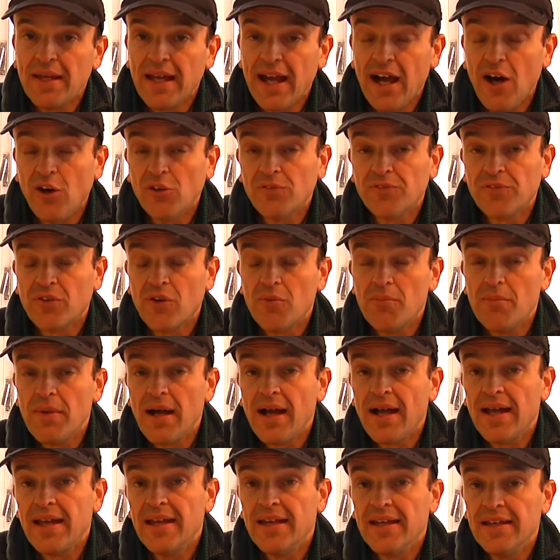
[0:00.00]
out from
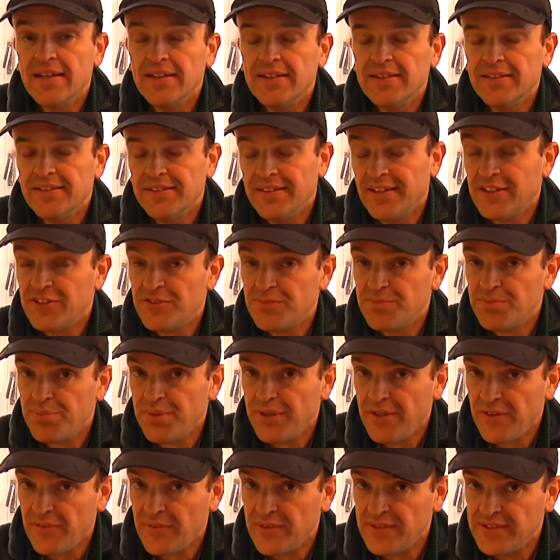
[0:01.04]
my
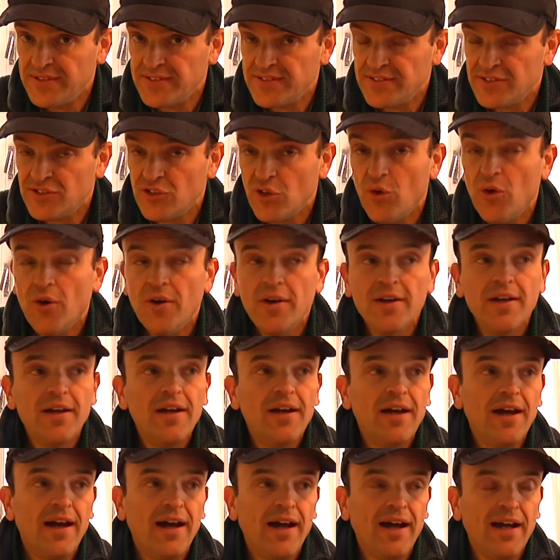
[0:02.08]
experience. So
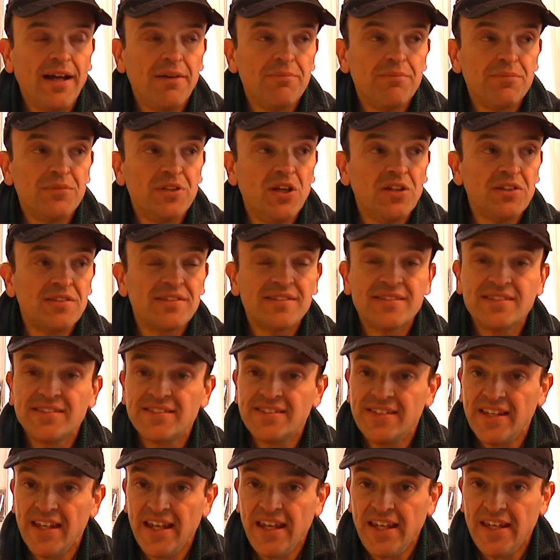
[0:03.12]
I'm not
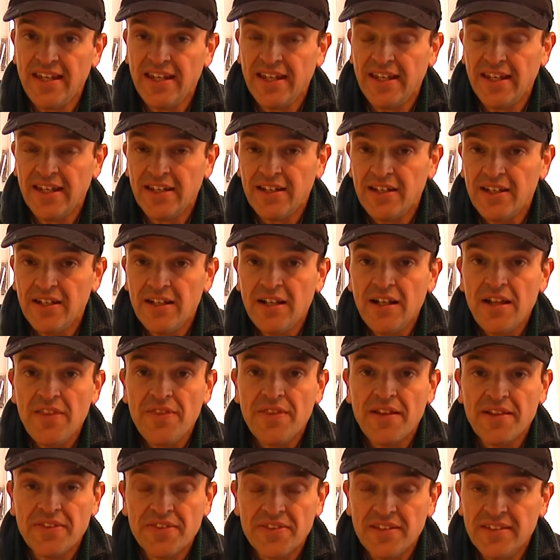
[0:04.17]
saying
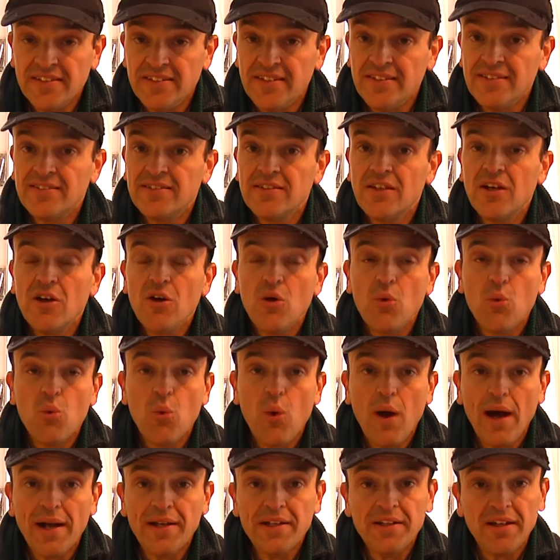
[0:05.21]
that this is
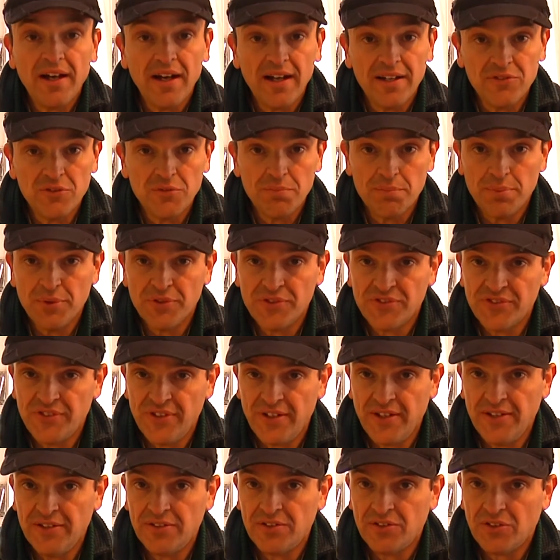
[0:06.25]

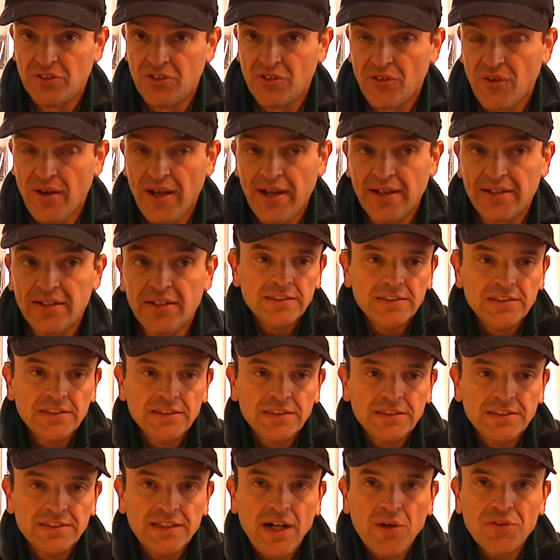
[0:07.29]
100% correct.
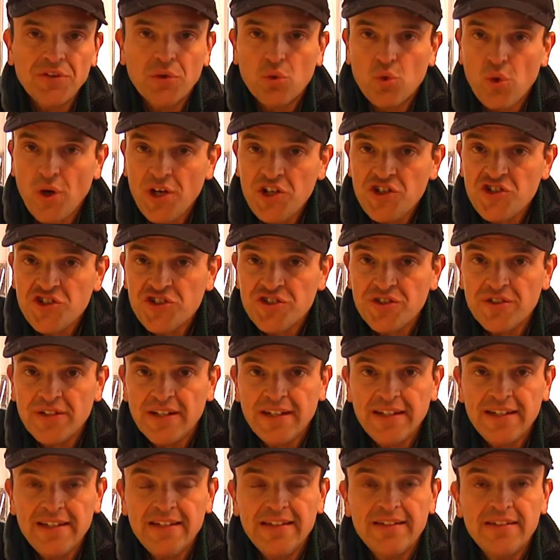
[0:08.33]
Now the question
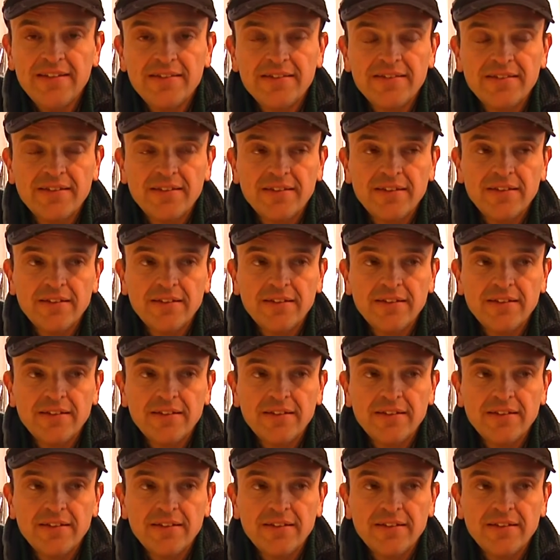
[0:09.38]
is,